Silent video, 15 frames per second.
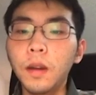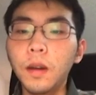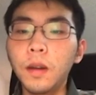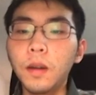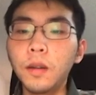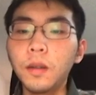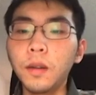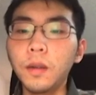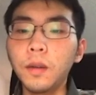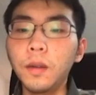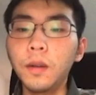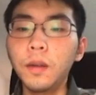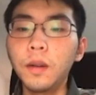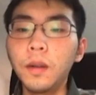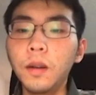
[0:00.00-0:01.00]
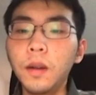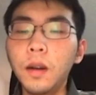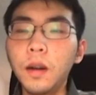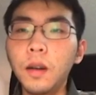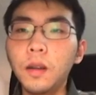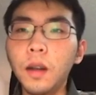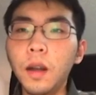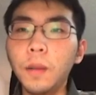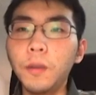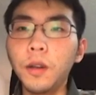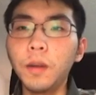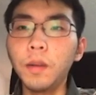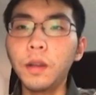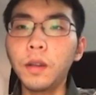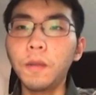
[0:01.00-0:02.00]
Also,
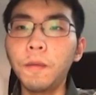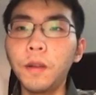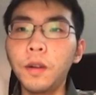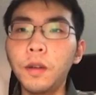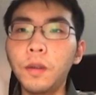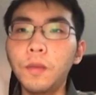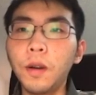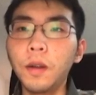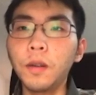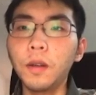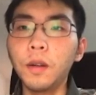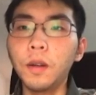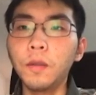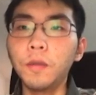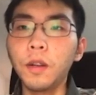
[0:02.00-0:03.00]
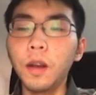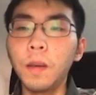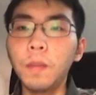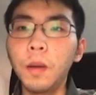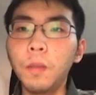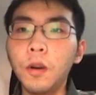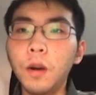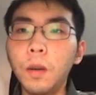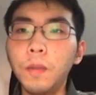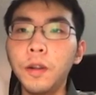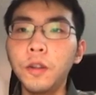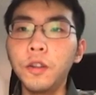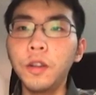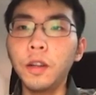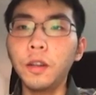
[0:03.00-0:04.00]
Habitat is a further runner of the
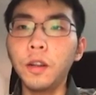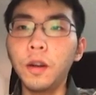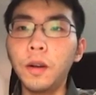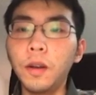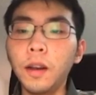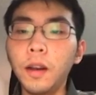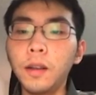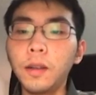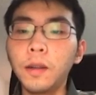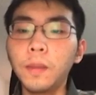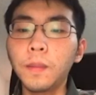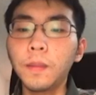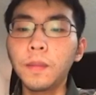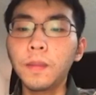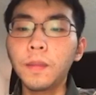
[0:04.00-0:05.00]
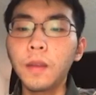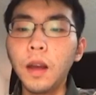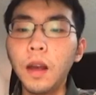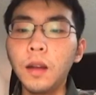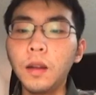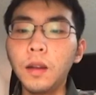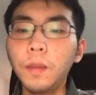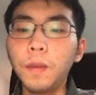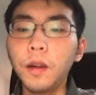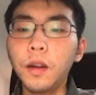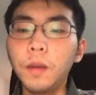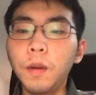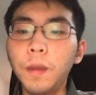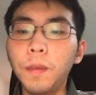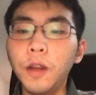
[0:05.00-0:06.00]
MMORPG nowadays, and it
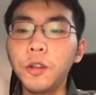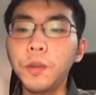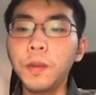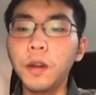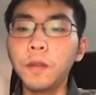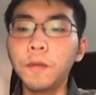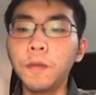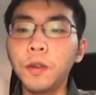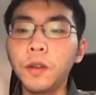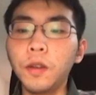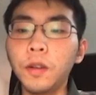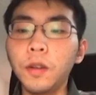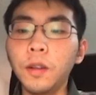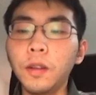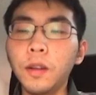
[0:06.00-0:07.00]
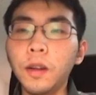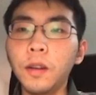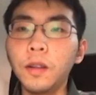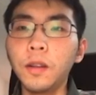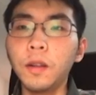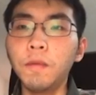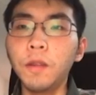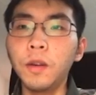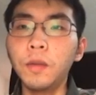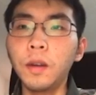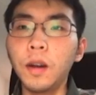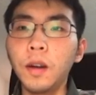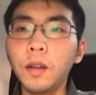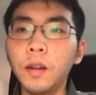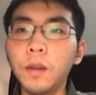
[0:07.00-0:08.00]
become a benchmark for the designs of
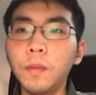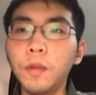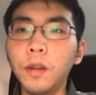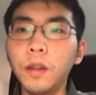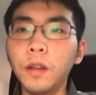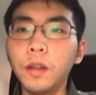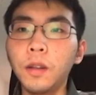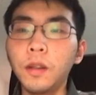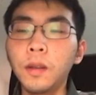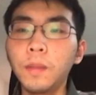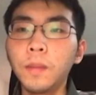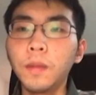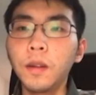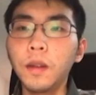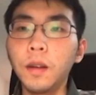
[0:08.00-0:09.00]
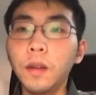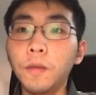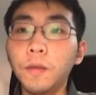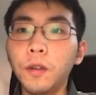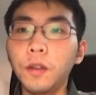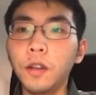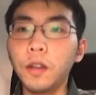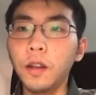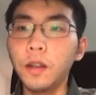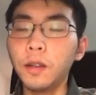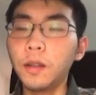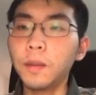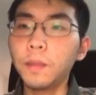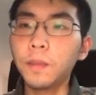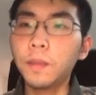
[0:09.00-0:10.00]
online communities for today's.